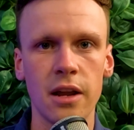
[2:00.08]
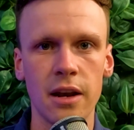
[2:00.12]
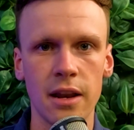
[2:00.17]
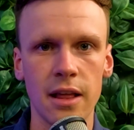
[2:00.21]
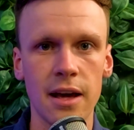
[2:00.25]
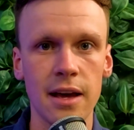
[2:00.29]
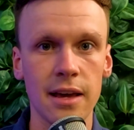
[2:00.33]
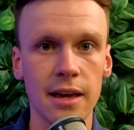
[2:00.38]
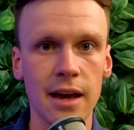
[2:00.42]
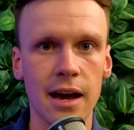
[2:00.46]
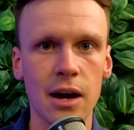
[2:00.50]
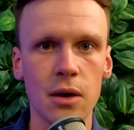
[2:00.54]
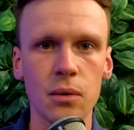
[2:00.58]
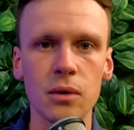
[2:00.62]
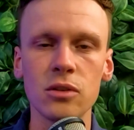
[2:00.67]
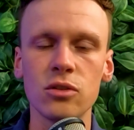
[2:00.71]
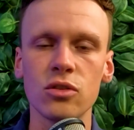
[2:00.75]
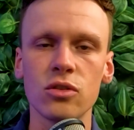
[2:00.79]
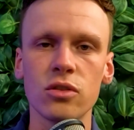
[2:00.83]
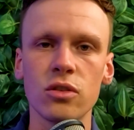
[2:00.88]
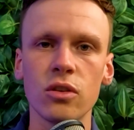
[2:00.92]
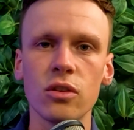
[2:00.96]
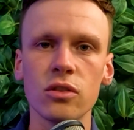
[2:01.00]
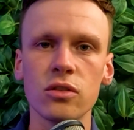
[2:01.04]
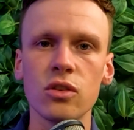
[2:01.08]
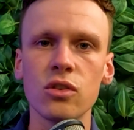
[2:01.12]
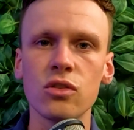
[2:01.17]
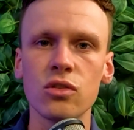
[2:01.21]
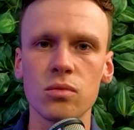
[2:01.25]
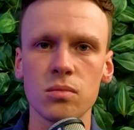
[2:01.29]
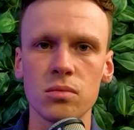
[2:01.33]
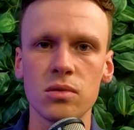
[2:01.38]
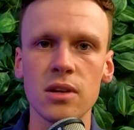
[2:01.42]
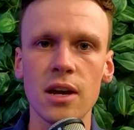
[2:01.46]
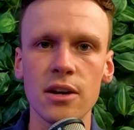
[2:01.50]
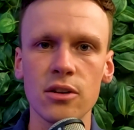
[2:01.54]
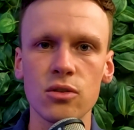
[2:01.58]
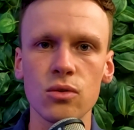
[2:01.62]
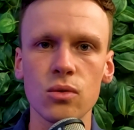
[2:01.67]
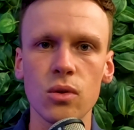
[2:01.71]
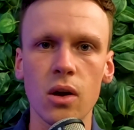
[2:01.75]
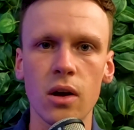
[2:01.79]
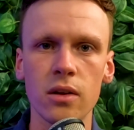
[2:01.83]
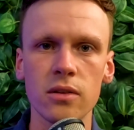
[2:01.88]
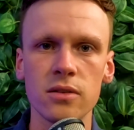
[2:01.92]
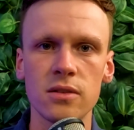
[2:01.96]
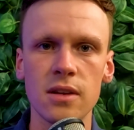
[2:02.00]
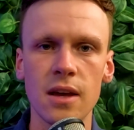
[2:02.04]
like how I just looked at some sexual
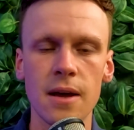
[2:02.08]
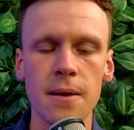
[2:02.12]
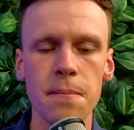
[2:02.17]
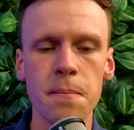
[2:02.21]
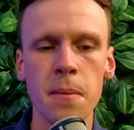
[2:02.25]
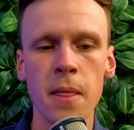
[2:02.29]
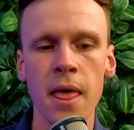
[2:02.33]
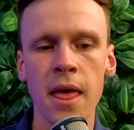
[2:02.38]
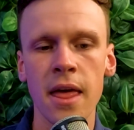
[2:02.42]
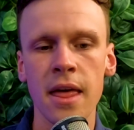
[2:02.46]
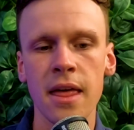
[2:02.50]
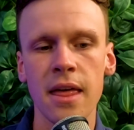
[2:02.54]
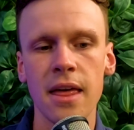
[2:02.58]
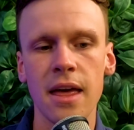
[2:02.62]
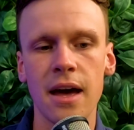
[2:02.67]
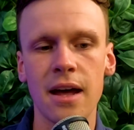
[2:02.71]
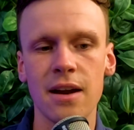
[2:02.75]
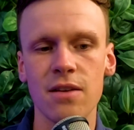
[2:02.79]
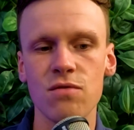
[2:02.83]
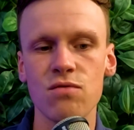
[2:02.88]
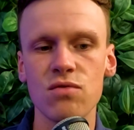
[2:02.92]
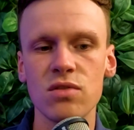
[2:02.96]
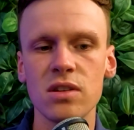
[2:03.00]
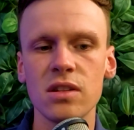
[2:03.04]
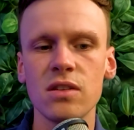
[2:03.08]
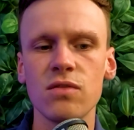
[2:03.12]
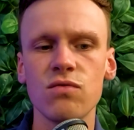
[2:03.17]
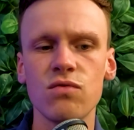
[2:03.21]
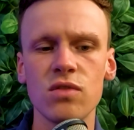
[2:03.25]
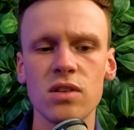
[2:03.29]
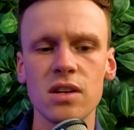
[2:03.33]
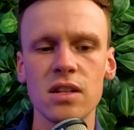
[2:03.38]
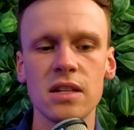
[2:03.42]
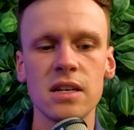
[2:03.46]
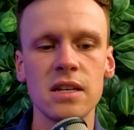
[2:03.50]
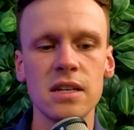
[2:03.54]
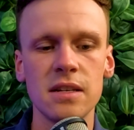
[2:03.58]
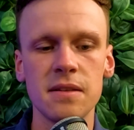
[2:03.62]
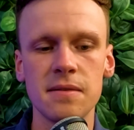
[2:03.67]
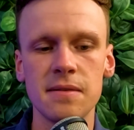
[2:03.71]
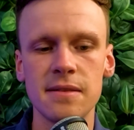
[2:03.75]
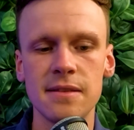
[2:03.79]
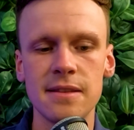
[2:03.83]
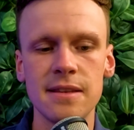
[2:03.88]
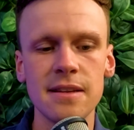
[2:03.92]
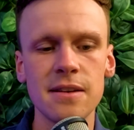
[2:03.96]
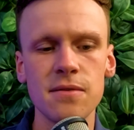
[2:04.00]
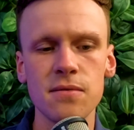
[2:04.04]
content. And I really
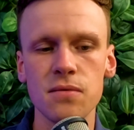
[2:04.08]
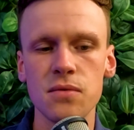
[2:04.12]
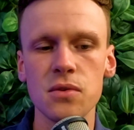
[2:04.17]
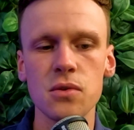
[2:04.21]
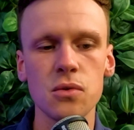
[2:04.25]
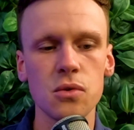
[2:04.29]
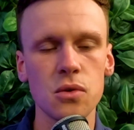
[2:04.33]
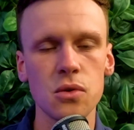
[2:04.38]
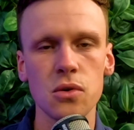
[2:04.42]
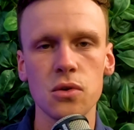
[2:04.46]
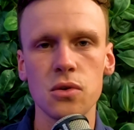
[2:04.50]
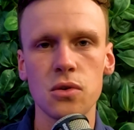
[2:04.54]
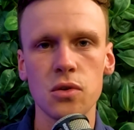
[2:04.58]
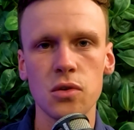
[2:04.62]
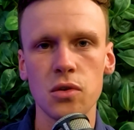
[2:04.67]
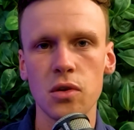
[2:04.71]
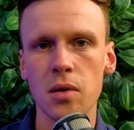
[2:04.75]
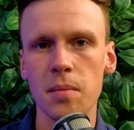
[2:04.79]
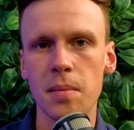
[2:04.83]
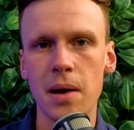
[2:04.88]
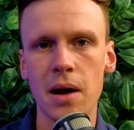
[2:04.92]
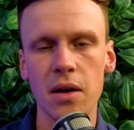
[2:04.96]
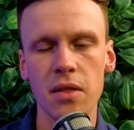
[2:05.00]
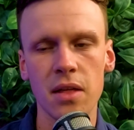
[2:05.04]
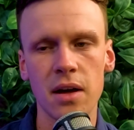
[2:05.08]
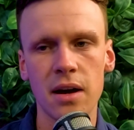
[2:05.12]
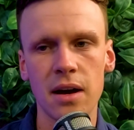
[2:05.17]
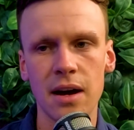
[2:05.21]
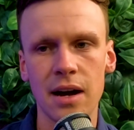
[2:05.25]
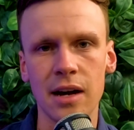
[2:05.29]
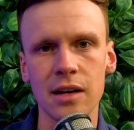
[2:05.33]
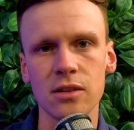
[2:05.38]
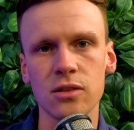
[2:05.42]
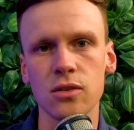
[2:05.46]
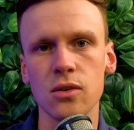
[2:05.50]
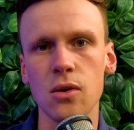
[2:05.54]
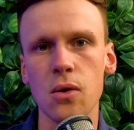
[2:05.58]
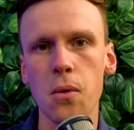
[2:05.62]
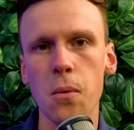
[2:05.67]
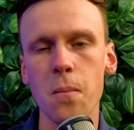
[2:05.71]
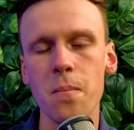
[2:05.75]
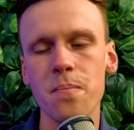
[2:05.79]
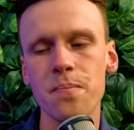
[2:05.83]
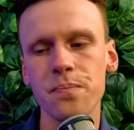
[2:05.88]
didn't feel good about that at all.